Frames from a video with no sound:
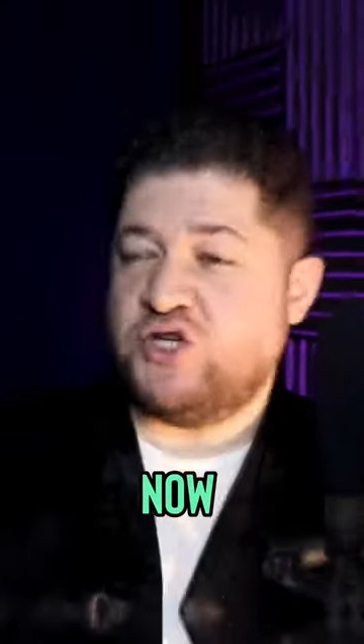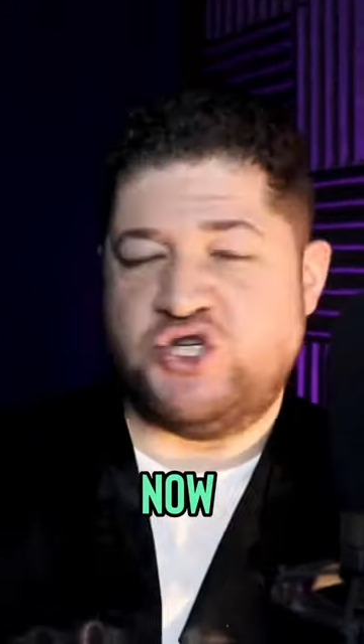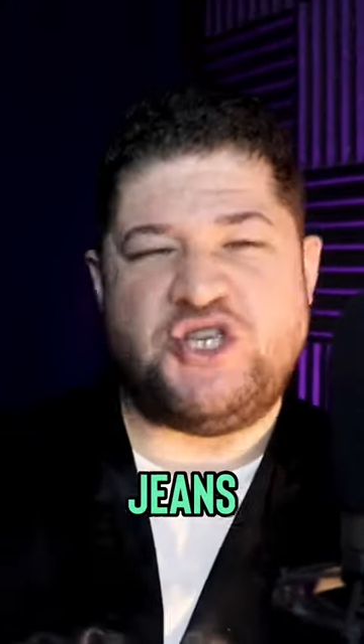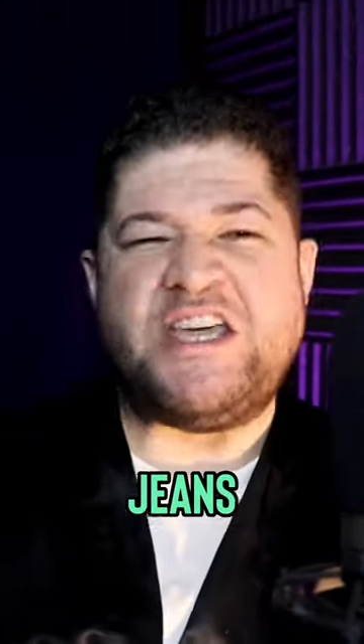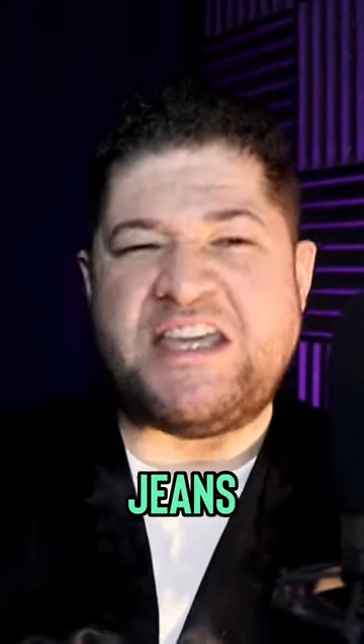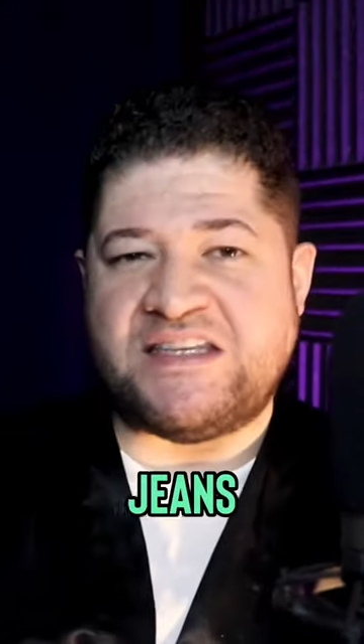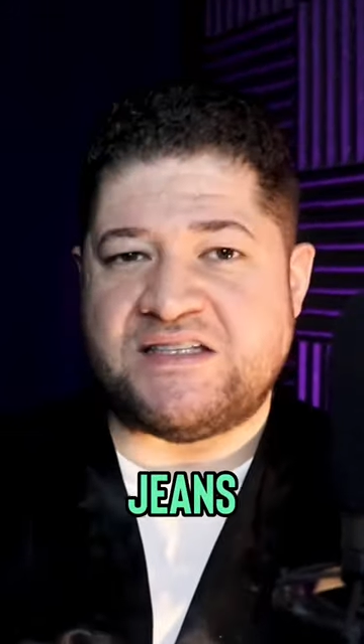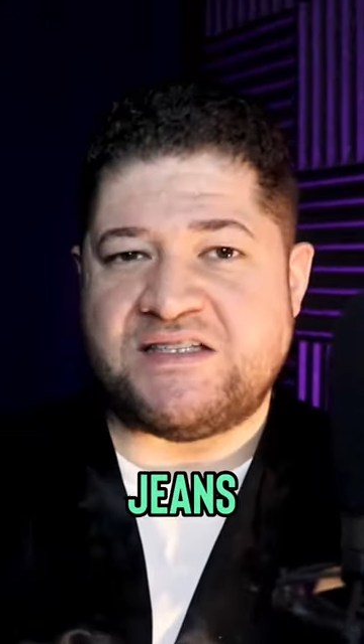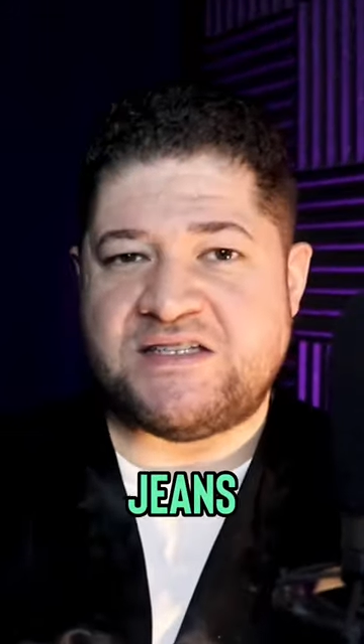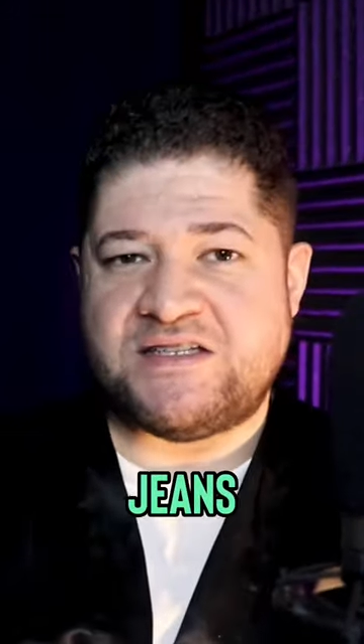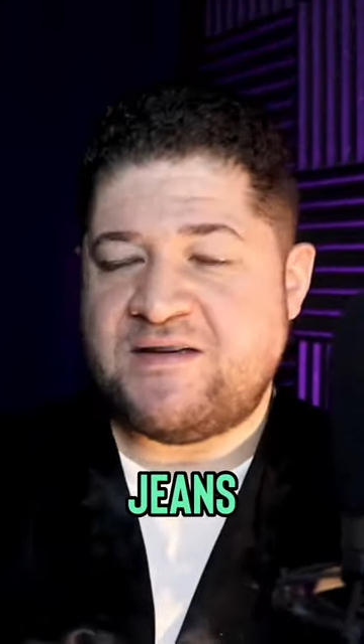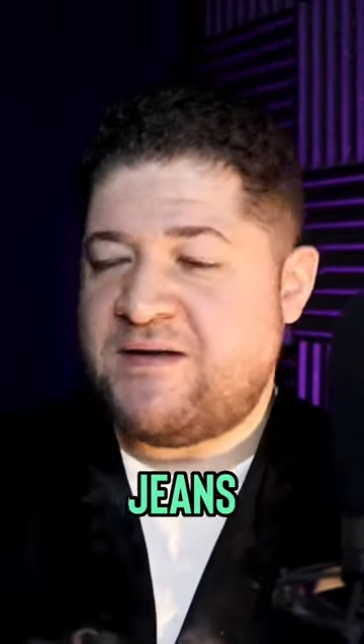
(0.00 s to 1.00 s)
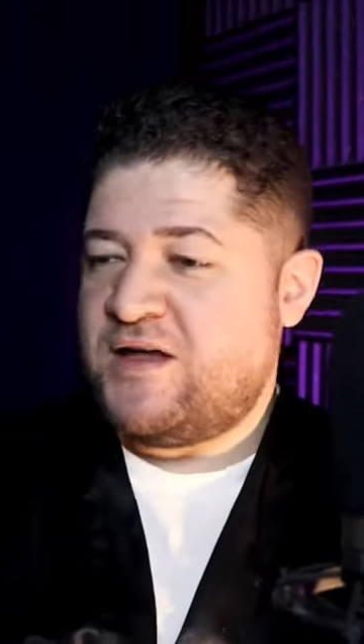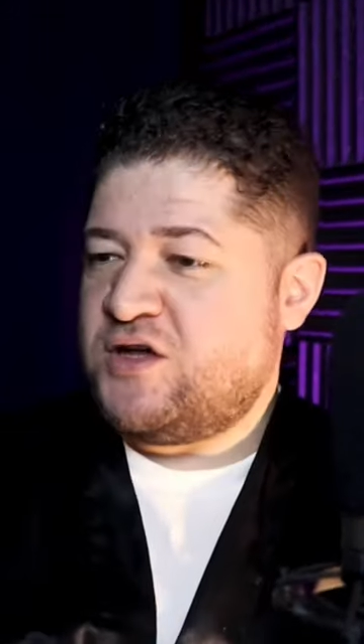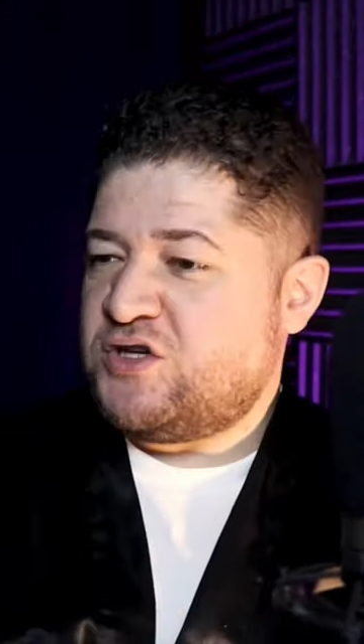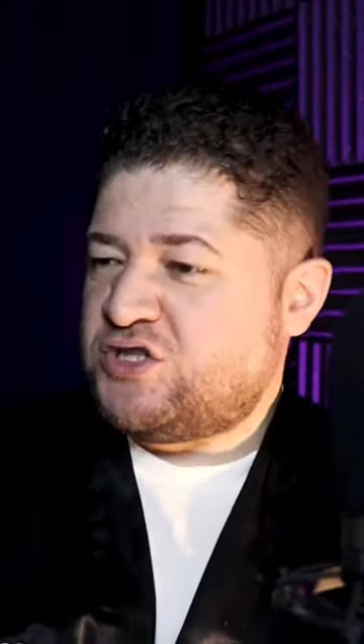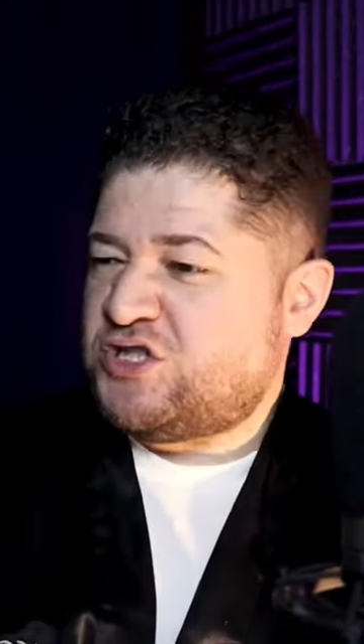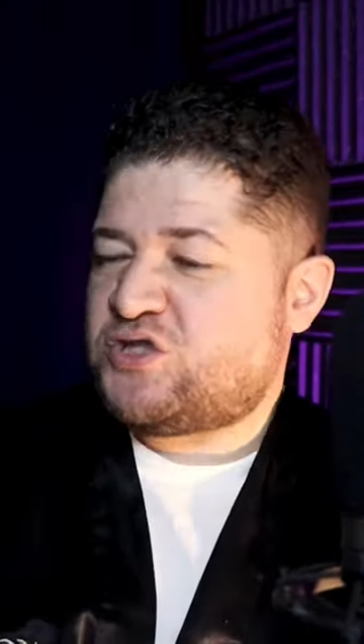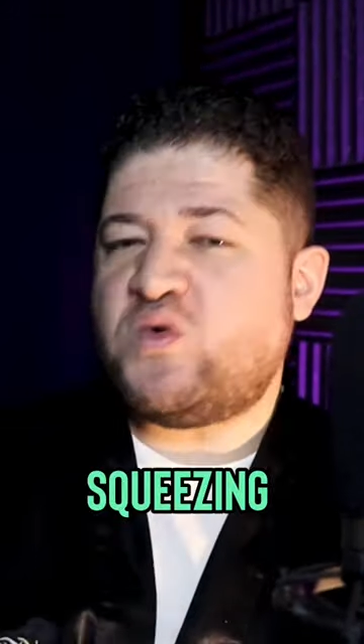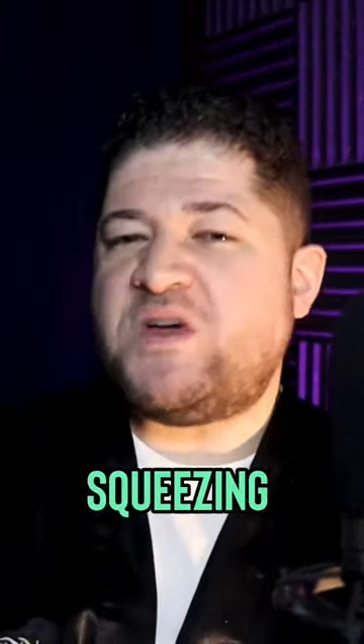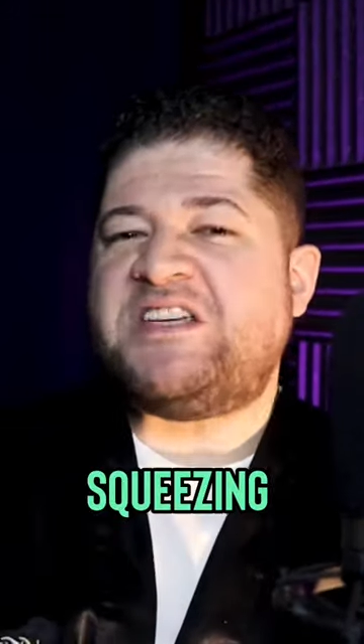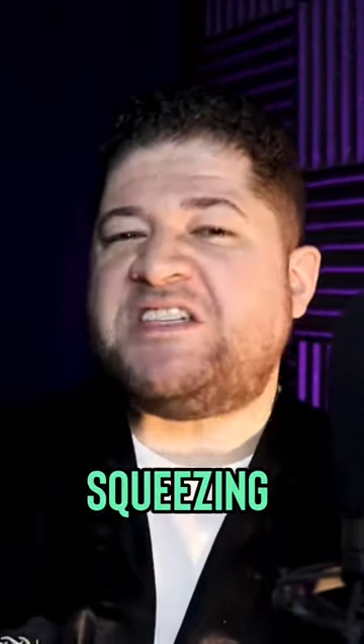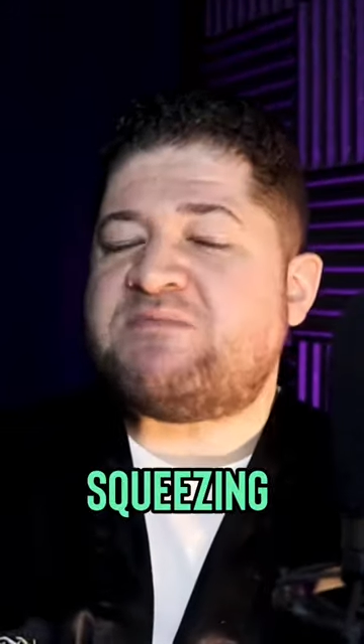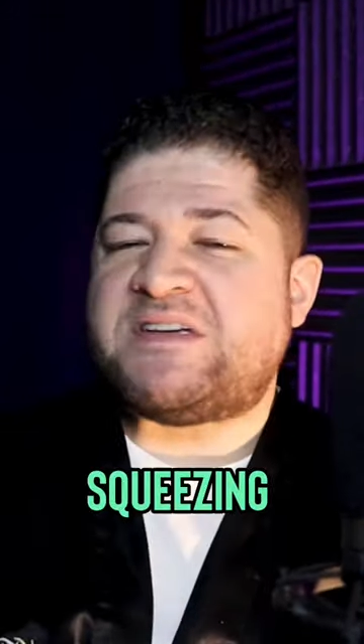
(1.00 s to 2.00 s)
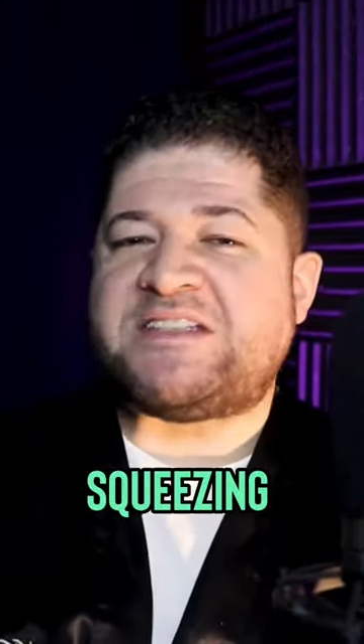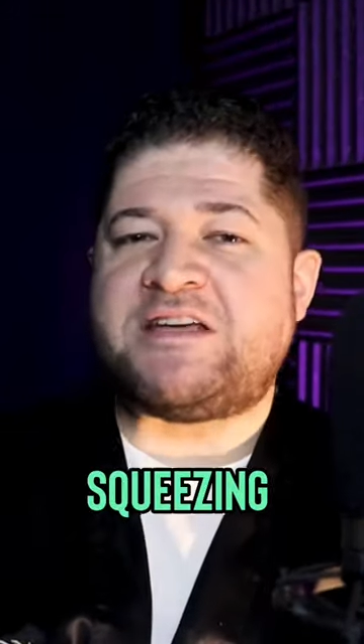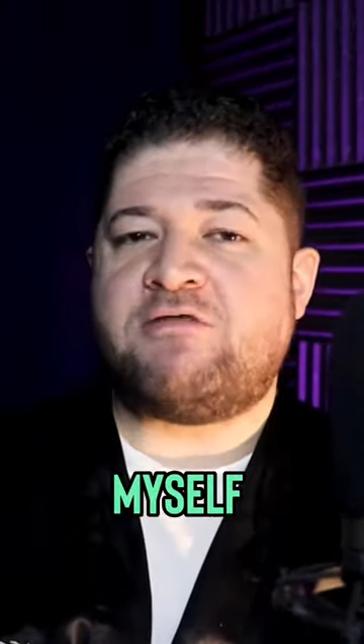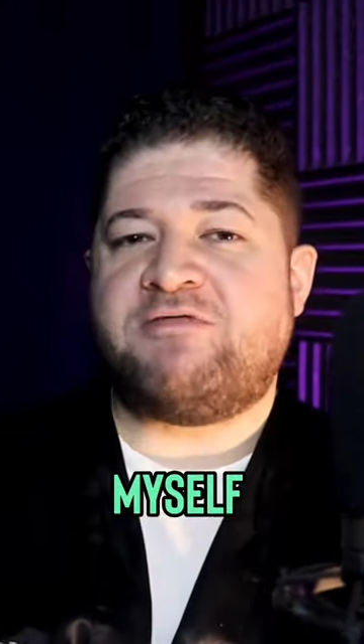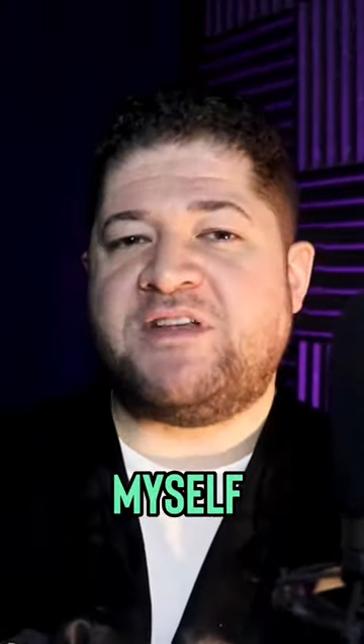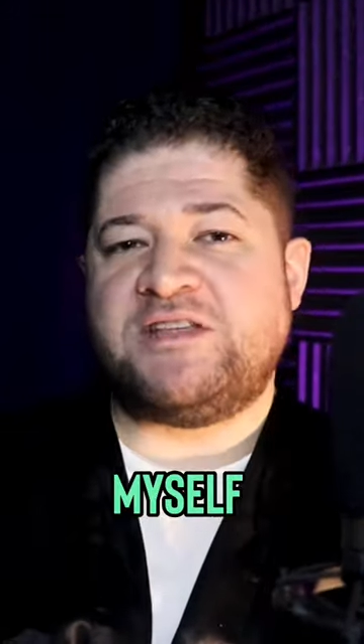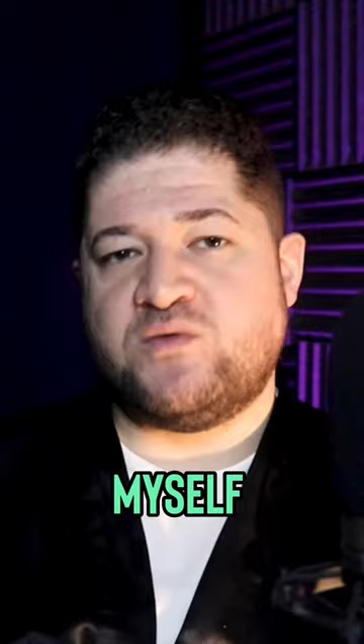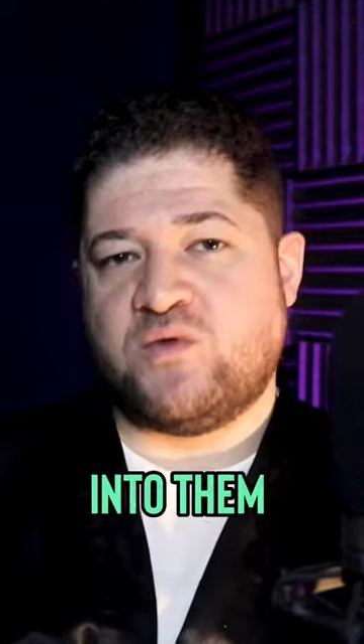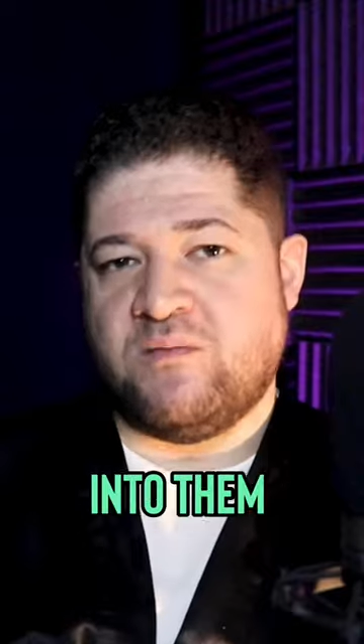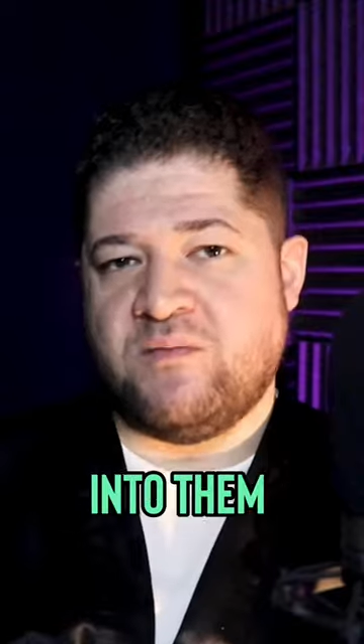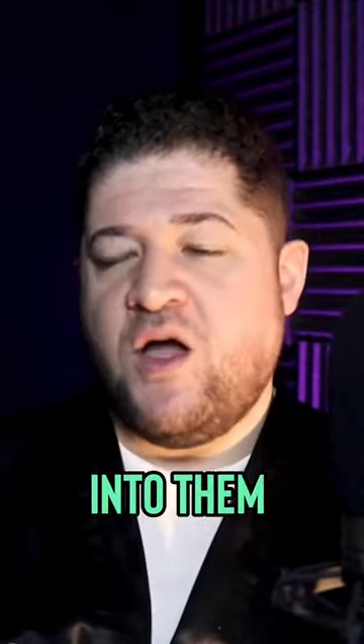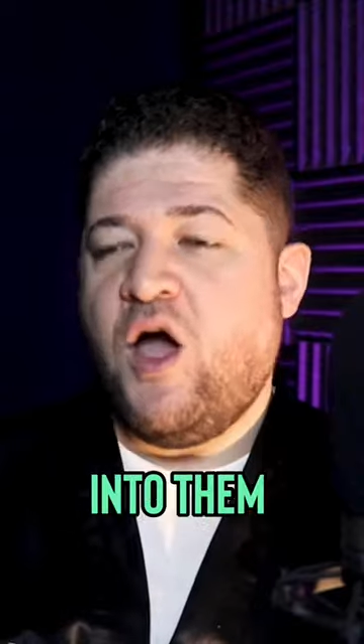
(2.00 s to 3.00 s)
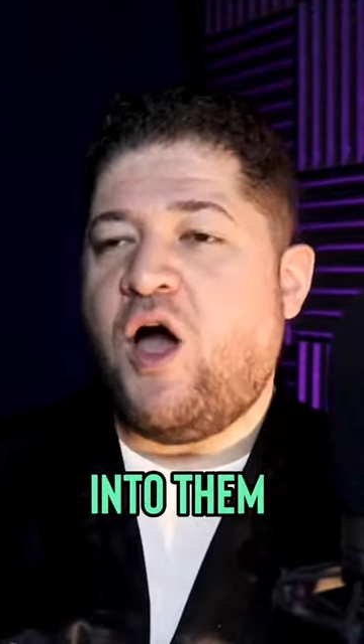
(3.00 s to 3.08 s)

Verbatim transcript: Jeans, squeezing myself into them